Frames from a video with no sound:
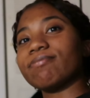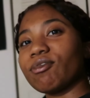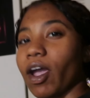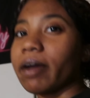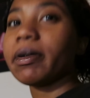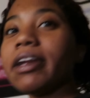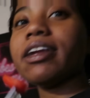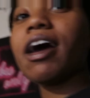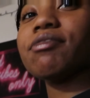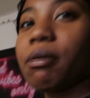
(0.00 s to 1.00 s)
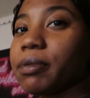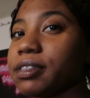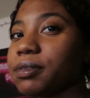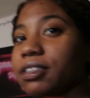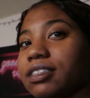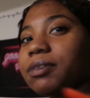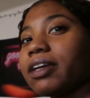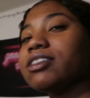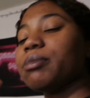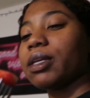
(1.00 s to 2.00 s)
Yeah, I didn't have lemons, which is what I
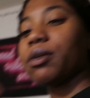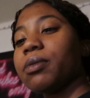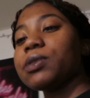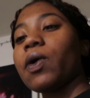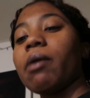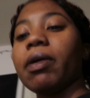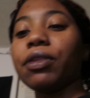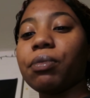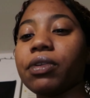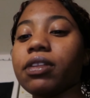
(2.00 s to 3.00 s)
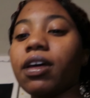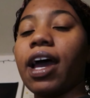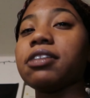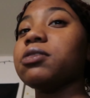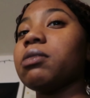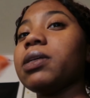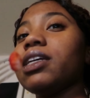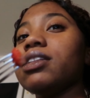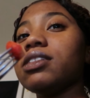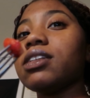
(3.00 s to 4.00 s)
usually make them with, so I made them with actual
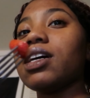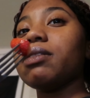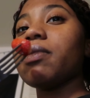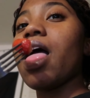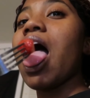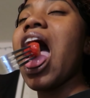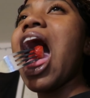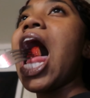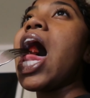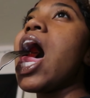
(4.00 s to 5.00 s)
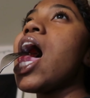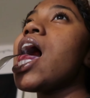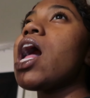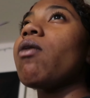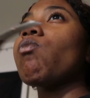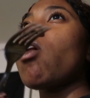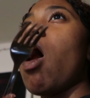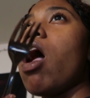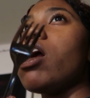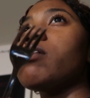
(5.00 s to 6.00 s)
lemonade this time.
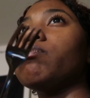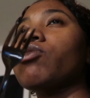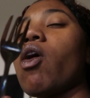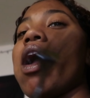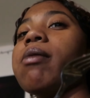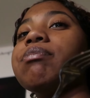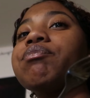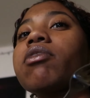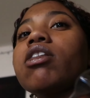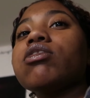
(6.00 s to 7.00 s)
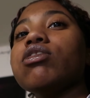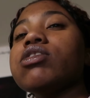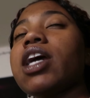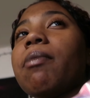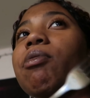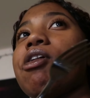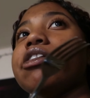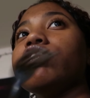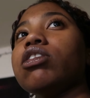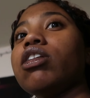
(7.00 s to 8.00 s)
Um, okay, so usually I
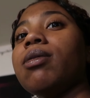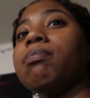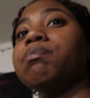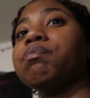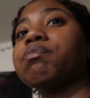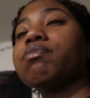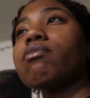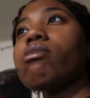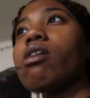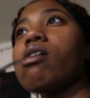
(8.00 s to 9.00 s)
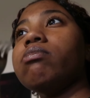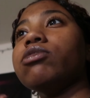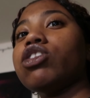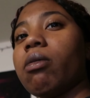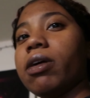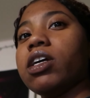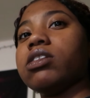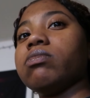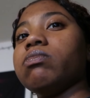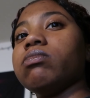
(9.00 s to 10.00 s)
put sugar,
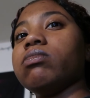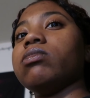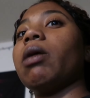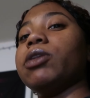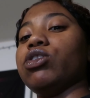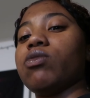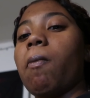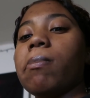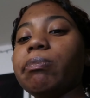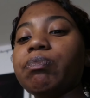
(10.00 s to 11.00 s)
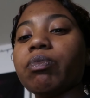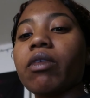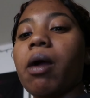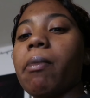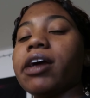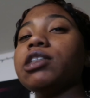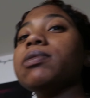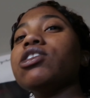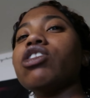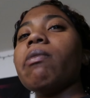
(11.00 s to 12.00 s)
strawberries, lemon juice. But I just
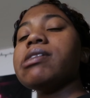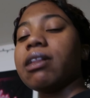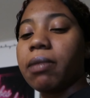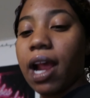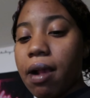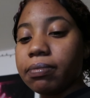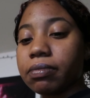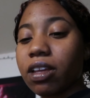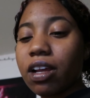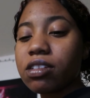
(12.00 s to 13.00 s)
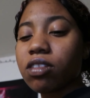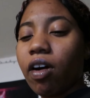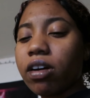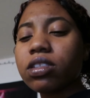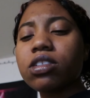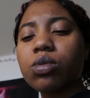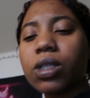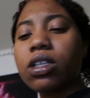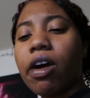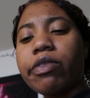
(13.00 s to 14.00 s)
put the strawberries and lemonade, and it's oddly
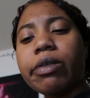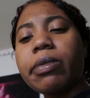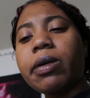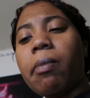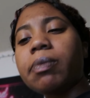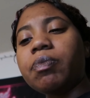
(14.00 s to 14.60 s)
sweet enough for me.